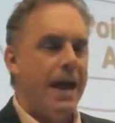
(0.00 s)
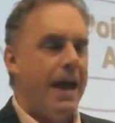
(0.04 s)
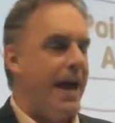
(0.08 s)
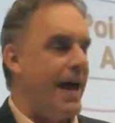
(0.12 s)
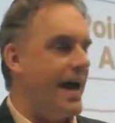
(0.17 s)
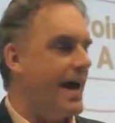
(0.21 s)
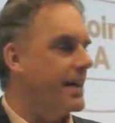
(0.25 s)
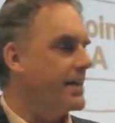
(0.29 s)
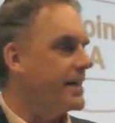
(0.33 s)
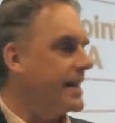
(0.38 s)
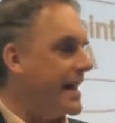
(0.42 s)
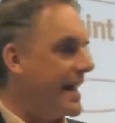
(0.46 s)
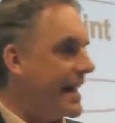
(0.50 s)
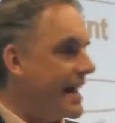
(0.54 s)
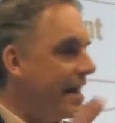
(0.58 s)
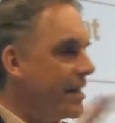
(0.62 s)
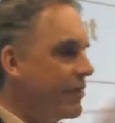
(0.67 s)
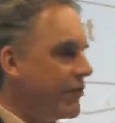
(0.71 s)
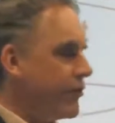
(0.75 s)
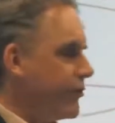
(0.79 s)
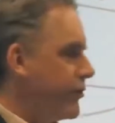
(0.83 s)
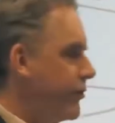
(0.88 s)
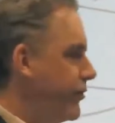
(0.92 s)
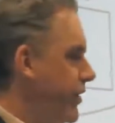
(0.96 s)
And
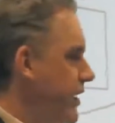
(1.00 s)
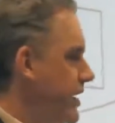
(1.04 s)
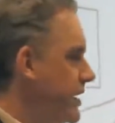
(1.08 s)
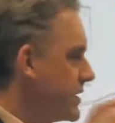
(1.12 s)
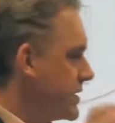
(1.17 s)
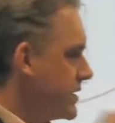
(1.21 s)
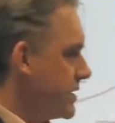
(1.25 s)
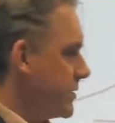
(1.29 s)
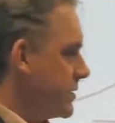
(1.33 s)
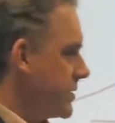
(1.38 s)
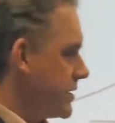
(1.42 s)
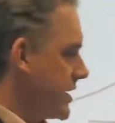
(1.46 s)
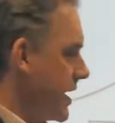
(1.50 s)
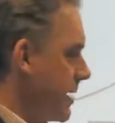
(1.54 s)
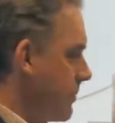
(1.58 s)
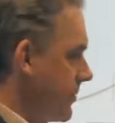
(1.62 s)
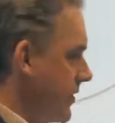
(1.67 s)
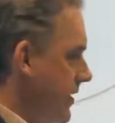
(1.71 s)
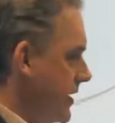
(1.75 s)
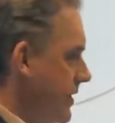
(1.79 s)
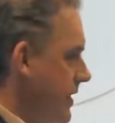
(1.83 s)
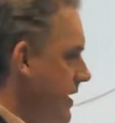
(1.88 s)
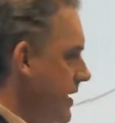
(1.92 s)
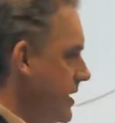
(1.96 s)
if
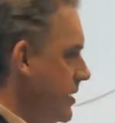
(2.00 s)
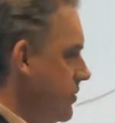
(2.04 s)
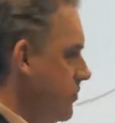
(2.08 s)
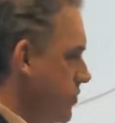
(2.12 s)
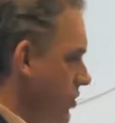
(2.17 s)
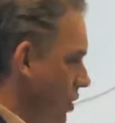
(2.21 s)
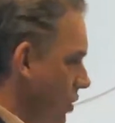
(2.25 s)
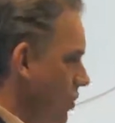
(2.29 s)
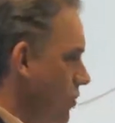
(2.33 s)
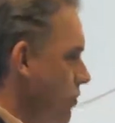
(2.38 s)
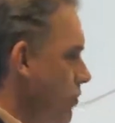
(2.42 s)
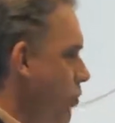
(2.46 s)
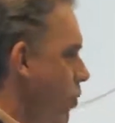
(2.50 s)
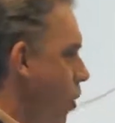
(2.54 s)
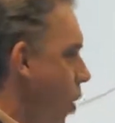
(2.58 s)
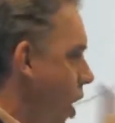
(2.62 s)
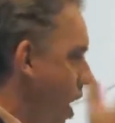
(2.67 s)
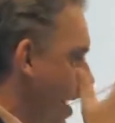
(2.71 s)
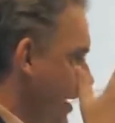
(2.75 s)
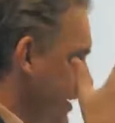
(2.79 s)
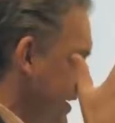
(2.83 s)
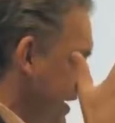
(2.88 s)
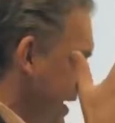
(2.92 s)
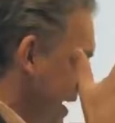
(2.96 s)
something that you don't
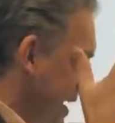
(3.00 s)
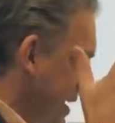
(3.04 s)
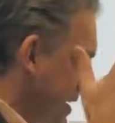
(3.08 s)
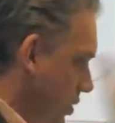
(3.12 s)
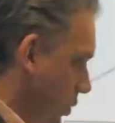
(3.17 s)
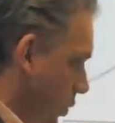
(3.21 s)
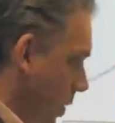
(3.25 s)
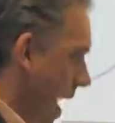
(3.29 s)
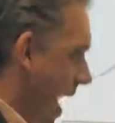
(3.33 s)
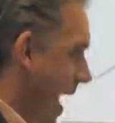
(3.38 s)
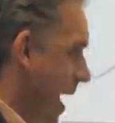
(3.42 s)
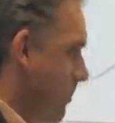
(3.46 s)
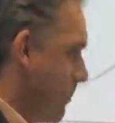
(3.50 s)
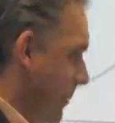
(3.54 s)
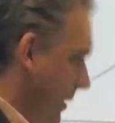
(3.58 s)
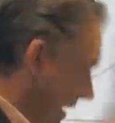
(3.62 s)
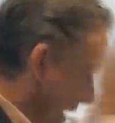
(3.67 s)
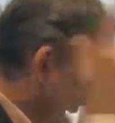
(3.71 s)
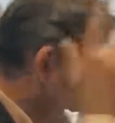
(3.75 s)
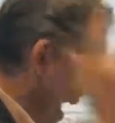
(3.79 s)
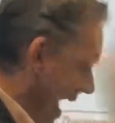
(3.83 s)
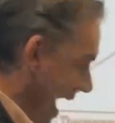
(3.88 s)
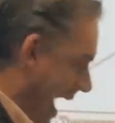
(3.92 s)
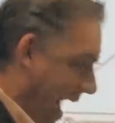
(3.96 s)
want to
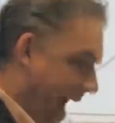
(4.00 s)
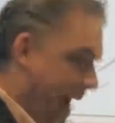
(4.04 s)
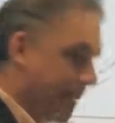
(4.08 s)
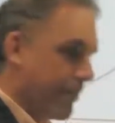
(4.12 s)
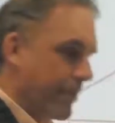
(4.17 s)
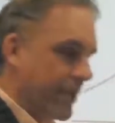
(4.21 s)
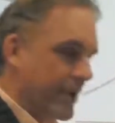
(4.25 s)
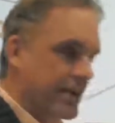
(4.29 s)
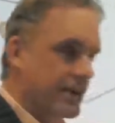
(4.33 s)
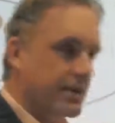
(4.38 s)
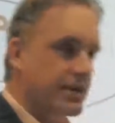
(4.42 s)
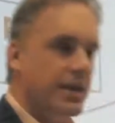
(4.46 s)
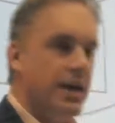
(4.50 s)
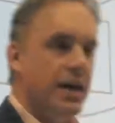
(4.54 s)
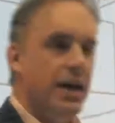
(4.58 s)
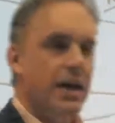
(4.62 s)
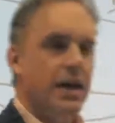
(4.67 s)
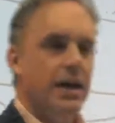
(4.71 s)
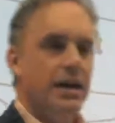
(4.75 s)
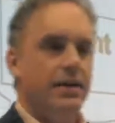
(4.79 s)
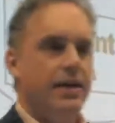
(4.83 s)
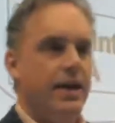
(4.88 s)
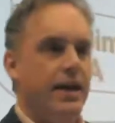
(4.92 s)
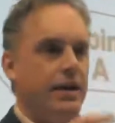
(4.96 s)
happen happens,
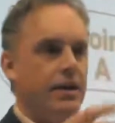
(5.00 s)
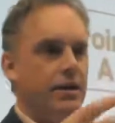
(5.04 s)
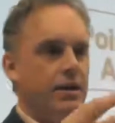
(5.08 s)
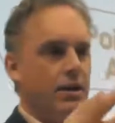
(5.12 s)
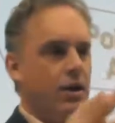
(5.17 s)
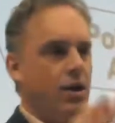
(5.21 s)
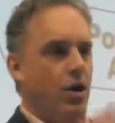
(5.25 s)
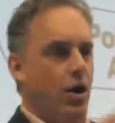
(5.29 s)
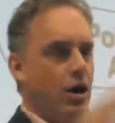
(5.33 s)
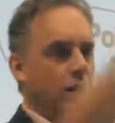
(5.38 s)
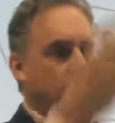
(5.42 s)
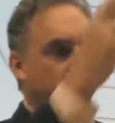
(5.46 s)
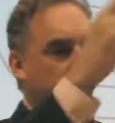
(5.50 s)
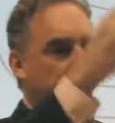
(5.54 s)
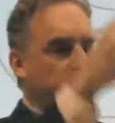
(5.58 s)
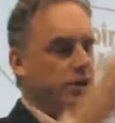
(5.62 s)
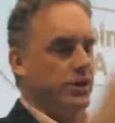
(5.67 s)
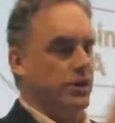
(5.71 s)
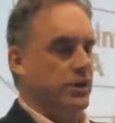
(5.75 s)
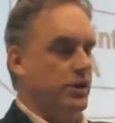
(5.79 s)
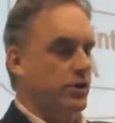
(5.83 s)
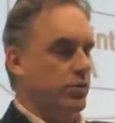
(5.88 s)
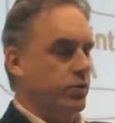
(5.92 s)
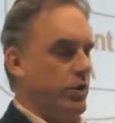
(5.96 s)
then
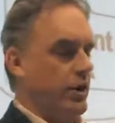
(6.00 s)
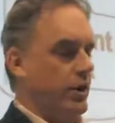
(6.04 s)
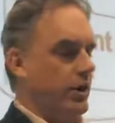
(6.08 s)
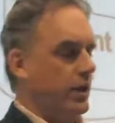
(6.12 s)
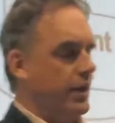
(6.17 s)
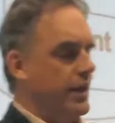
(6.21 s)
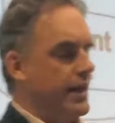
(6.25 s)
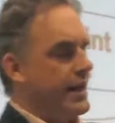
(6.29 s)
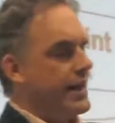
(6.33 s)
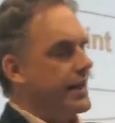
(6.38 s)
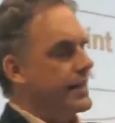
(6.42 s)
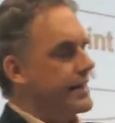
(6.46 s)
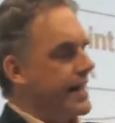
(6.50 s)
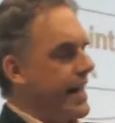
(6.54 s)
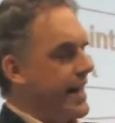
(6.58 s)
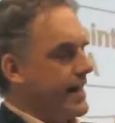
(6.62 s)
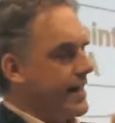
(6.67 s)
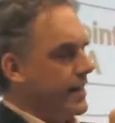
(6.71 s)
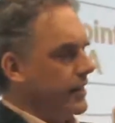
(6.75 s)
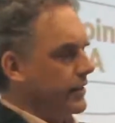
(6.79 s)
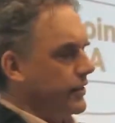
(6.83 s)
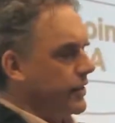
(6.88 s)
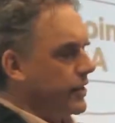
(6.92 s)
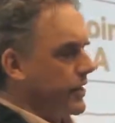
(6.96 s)
consciousness will
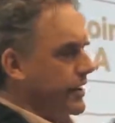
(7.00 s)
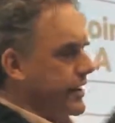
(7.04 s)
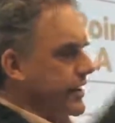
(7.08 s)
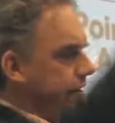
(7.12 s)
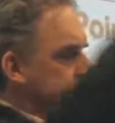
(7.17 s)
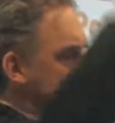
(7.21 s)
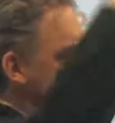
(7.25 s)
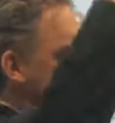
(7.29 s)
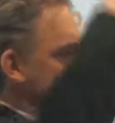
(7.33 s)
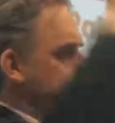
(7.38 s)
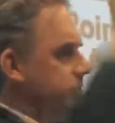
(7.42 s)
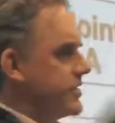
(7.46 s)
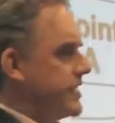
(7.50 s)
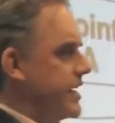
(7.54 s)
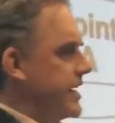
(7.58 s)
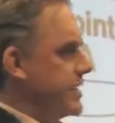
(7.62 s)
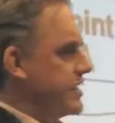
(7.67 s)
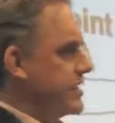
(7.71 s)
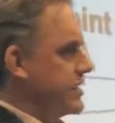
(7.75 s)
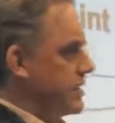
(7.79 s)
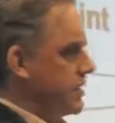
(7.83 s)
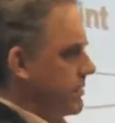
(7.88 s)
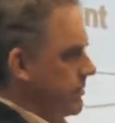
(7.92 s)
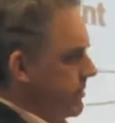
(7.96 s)
take a look, in some
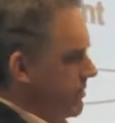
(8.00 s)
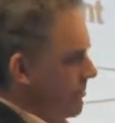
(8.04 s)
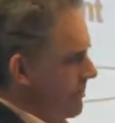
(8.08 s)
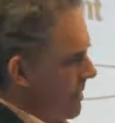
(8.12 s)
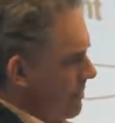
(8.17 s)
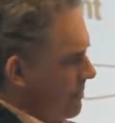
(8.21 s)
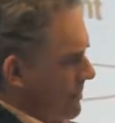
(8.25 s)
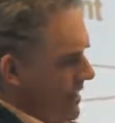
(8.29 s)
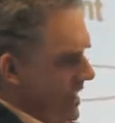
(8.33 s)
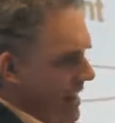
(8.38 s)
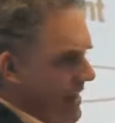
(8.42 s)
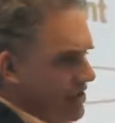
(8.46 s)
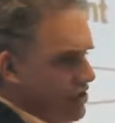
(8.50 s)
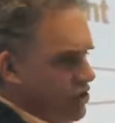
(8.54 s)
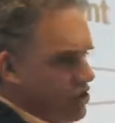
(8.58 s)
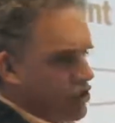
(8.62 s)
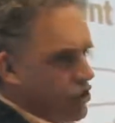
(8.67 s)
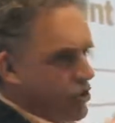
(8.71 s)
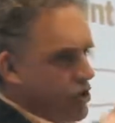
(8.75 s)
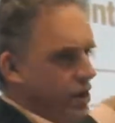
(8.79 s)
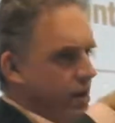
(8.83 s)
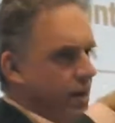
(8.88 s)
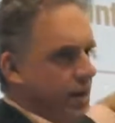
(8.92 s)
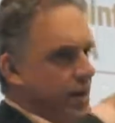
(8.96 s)
sense. You remember
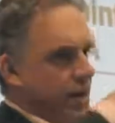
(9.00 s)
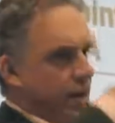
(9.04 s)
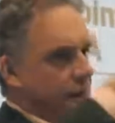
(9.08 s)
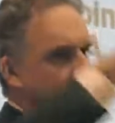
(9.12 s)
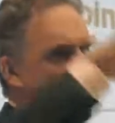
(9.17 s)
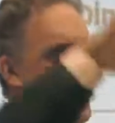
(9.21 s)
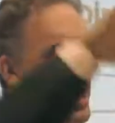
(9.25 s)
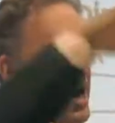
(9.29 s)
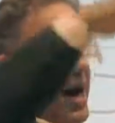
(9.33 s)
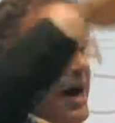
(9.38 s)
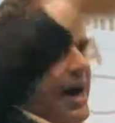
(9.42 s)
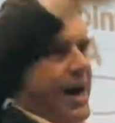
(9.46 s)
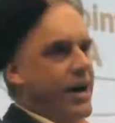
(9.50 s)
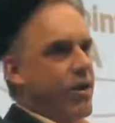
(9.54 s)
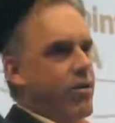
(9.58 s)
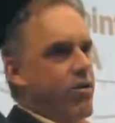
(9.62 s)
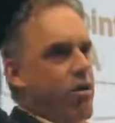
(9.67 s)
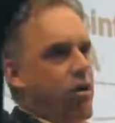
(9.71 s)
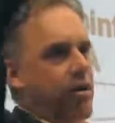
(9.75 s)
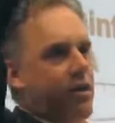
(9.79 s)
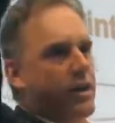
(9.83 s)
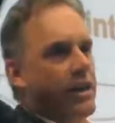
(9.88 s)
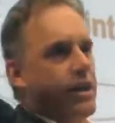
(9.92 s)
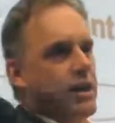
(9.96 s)
that
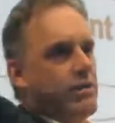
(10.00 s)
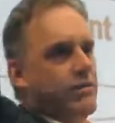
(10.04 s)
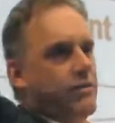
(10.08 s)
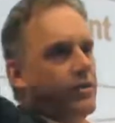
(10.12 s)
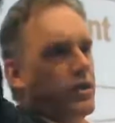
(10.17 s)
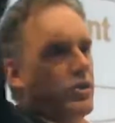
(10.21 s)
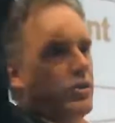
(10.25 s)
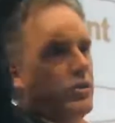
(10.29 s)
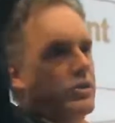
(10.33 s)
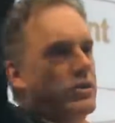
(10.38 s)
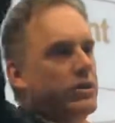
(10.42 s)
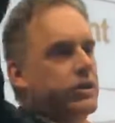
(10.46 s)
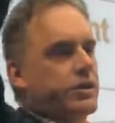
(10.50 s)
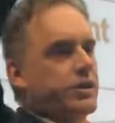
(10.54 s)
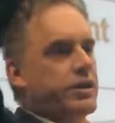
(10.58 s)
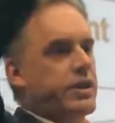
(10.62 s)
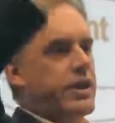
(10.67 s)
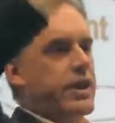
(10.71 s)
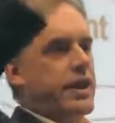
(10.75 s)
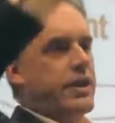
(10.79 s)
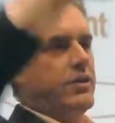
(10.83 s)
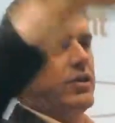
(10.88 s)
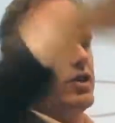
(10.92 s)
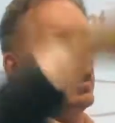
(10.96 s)
hierarchy of goals
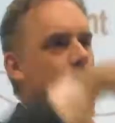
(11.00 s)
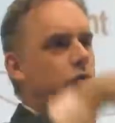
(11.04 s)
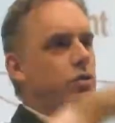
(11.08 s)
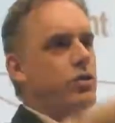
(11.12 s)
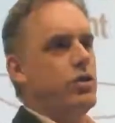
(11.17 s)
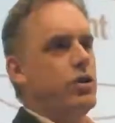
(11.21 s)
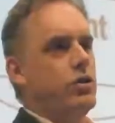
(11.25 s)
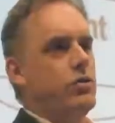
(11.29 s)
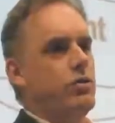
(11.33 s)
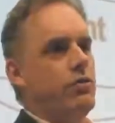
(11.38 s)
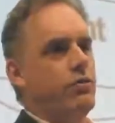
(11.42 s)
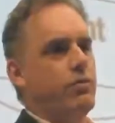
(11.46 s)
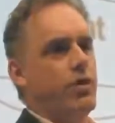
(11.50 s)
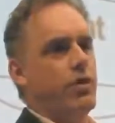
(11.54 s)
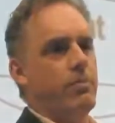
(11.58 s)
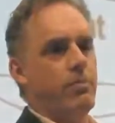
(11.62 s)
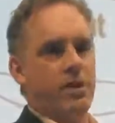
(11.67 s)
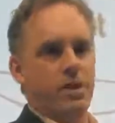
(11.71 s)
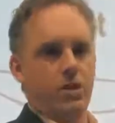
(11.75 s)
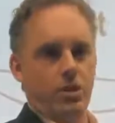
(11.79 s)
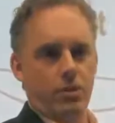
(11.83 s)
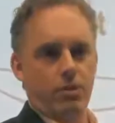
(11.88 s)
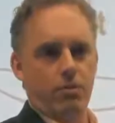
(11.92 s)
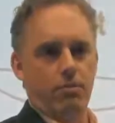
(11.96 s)
that I showed you,
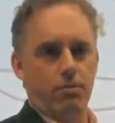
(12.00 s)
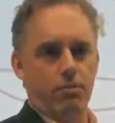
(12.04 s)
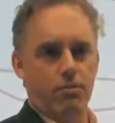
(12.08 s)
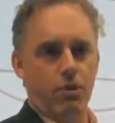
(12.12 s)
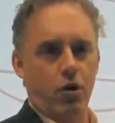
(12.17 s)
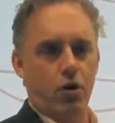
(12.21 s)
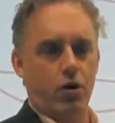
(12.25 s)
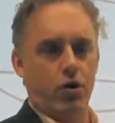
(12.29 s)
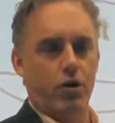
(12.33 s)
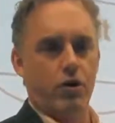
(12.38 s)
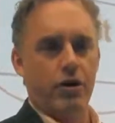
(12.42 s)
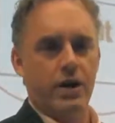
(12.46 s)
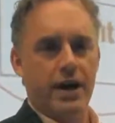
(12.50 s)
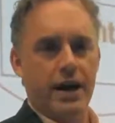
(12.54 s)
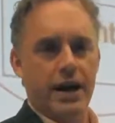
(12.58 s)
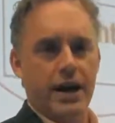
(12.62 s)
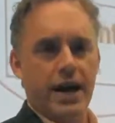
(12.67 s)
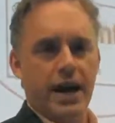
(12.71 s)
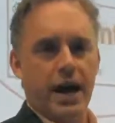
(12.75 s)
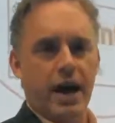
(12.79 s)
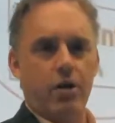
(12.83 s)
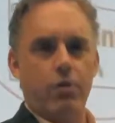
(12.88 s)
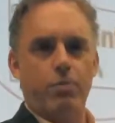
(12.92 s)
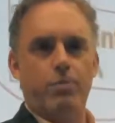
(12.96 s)
from, you know, motor
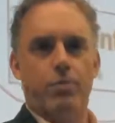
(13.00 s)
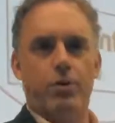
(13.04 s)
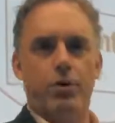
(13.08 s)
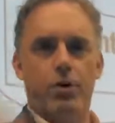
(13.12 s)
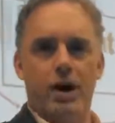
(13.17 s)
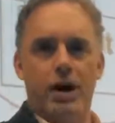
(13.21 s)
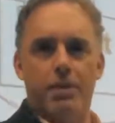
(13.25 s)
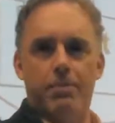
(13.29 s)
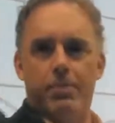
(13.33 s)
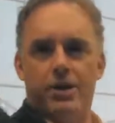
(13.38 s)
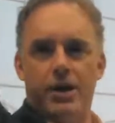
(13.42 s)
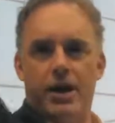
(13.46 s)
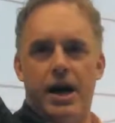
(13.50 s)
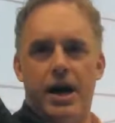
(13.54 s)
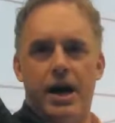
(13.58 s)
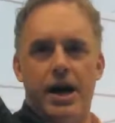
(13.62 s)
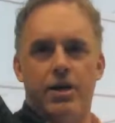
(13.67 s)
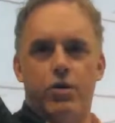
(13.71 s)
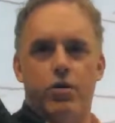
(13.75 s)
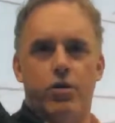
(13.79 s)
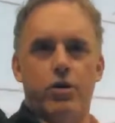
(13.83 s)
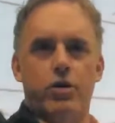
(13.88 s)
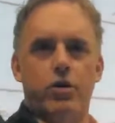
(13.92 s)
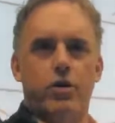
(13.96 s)
output up to
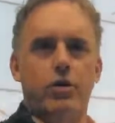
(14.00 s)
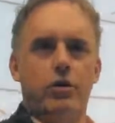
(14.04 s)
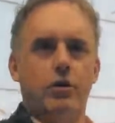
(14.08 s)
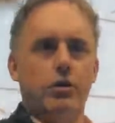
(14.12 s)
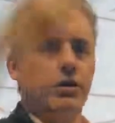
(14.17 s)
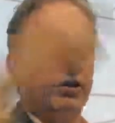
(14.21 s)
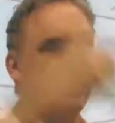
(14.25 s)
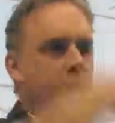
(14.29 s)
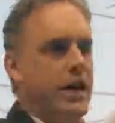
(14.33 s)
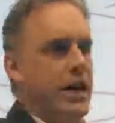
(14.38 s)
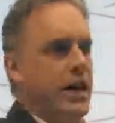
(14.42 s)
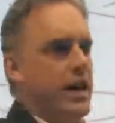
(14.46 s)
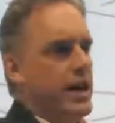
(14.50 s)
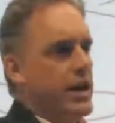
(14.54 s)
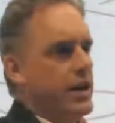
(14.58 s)
high order goals?